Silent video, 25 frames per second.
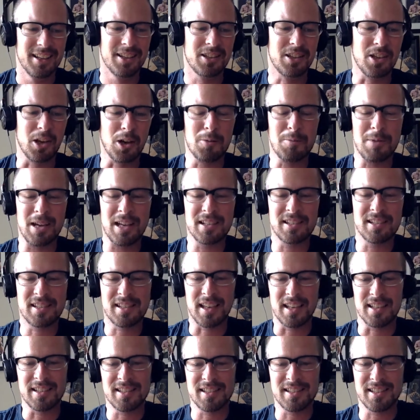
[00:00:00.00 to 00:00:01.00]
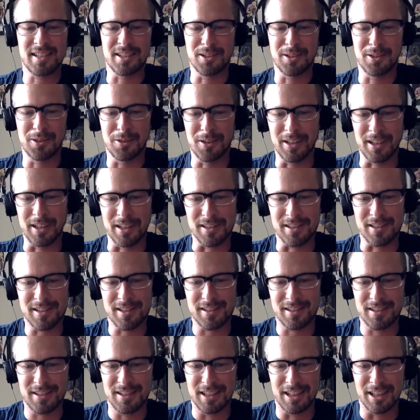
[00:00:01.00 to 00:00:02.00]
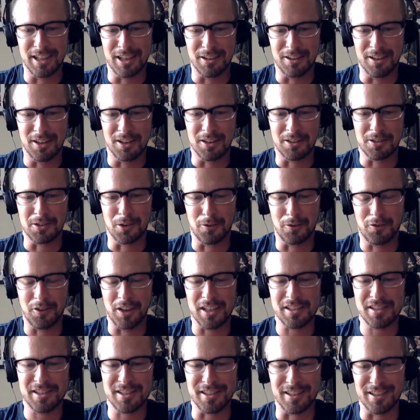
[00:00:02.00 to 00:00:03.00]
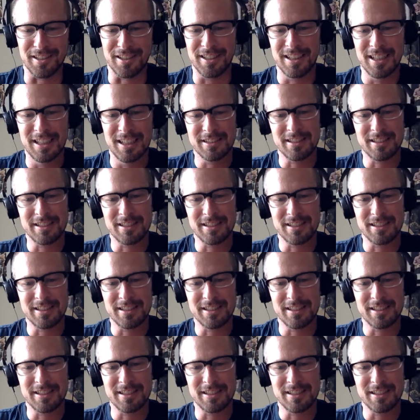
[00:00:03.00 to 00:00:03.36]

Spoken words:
Gomez says to his Uncle Fester,